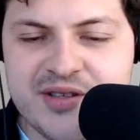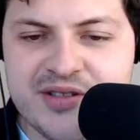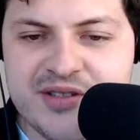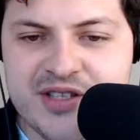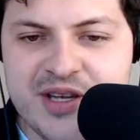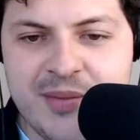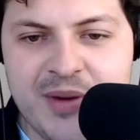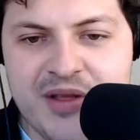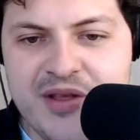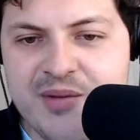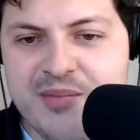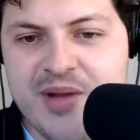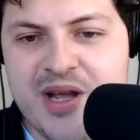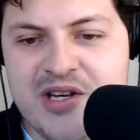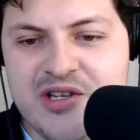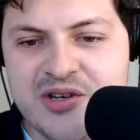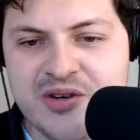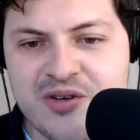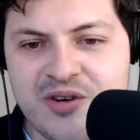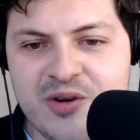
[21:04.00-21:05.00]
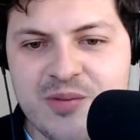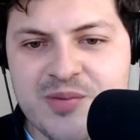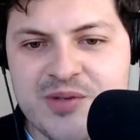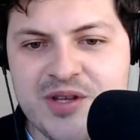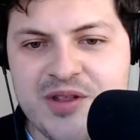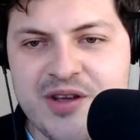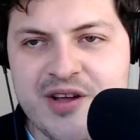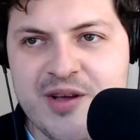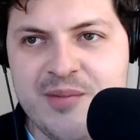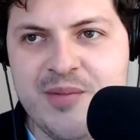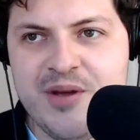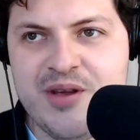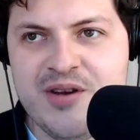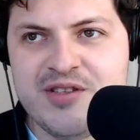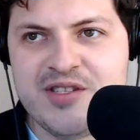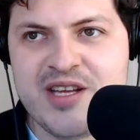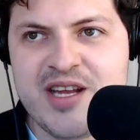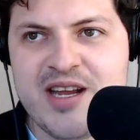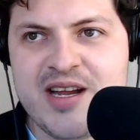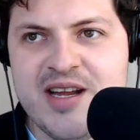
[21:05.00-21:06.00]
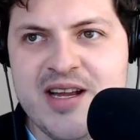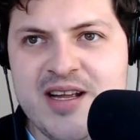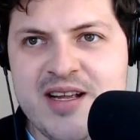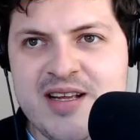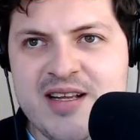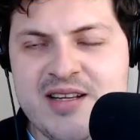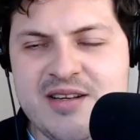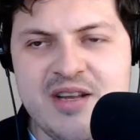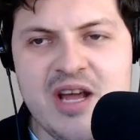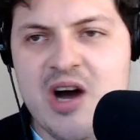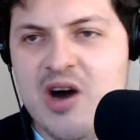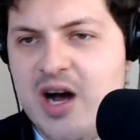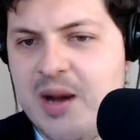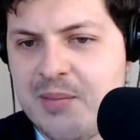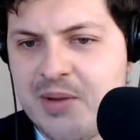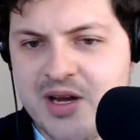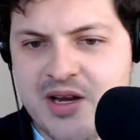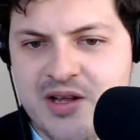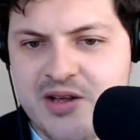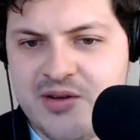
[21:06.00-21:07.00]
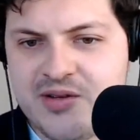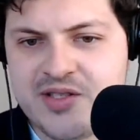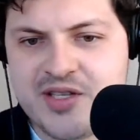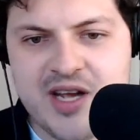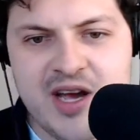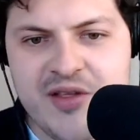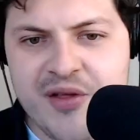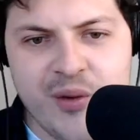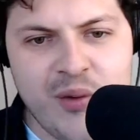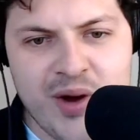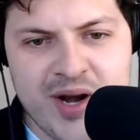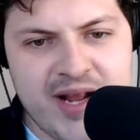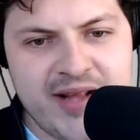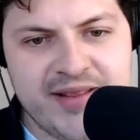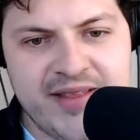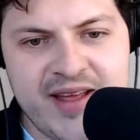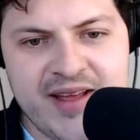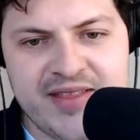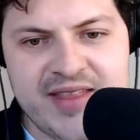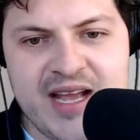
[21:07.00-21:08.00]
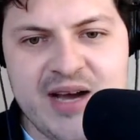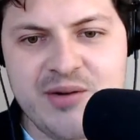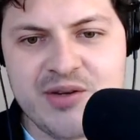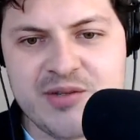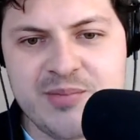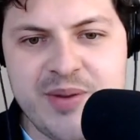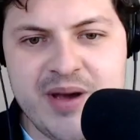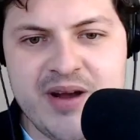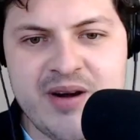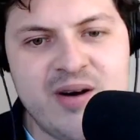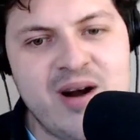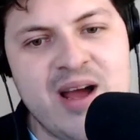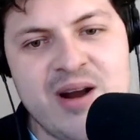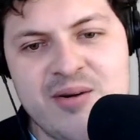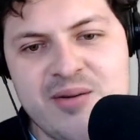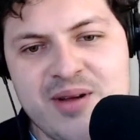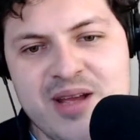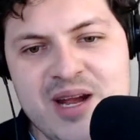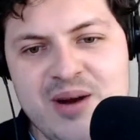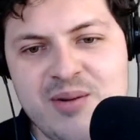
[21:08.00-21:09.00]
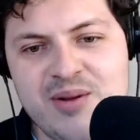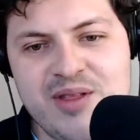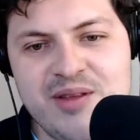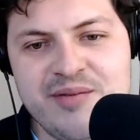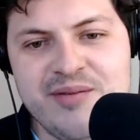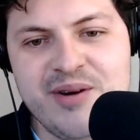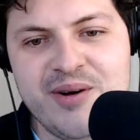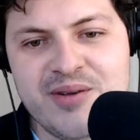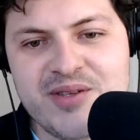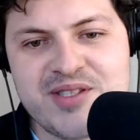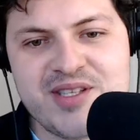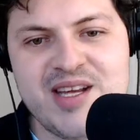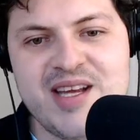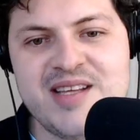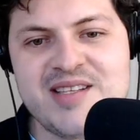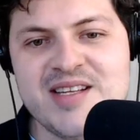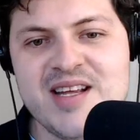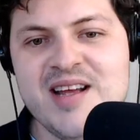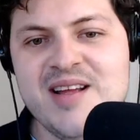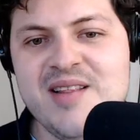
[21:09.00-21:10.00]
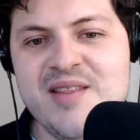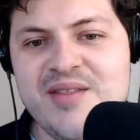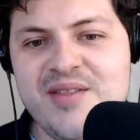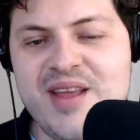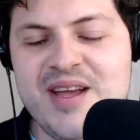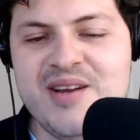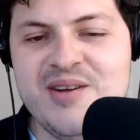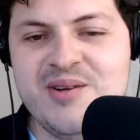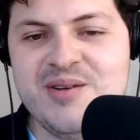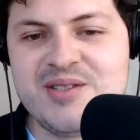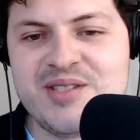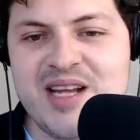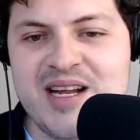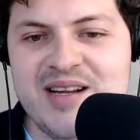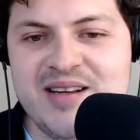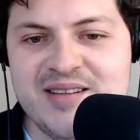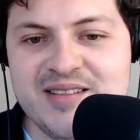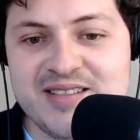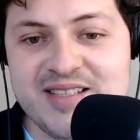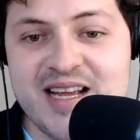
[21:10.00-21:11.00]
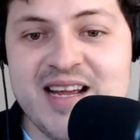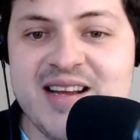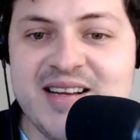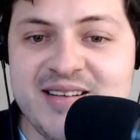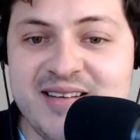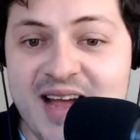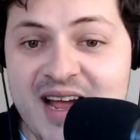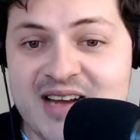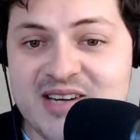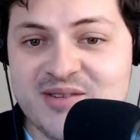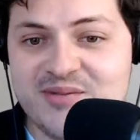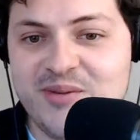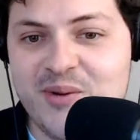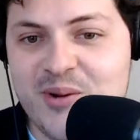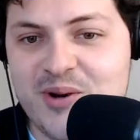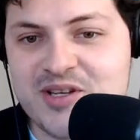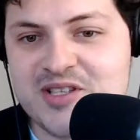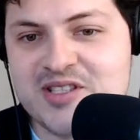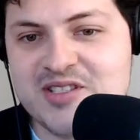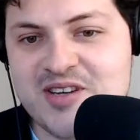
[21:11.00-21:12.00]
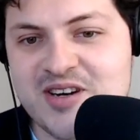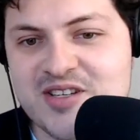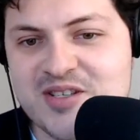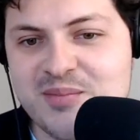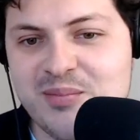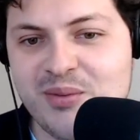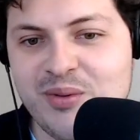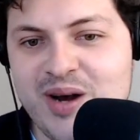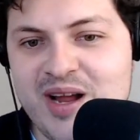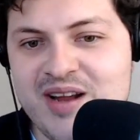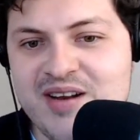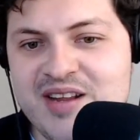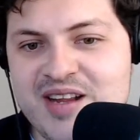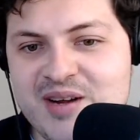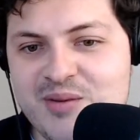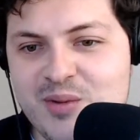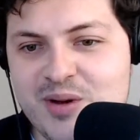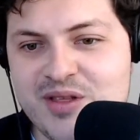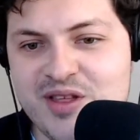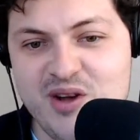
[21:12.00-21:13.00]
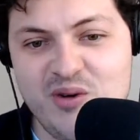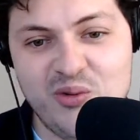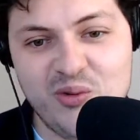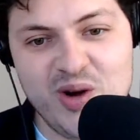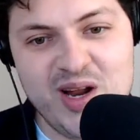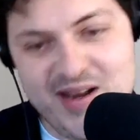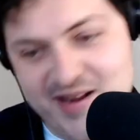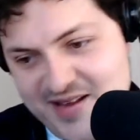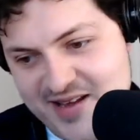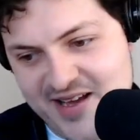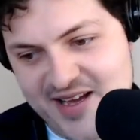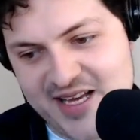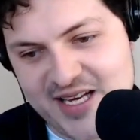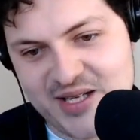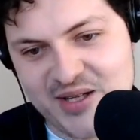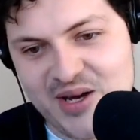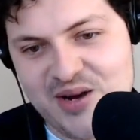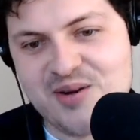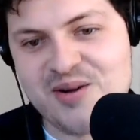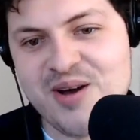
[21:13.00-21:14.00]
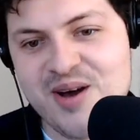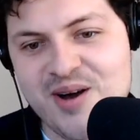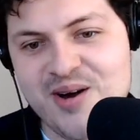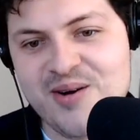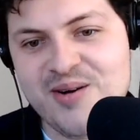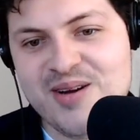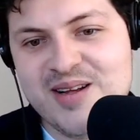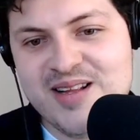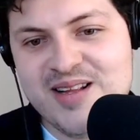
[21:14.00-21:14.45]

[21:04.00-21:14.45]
some other major groups in the community say, no, I'm going to use the other one. I thought that was better. I don't care what the vote says. They do say Dash Force starts branding with a renegade logo,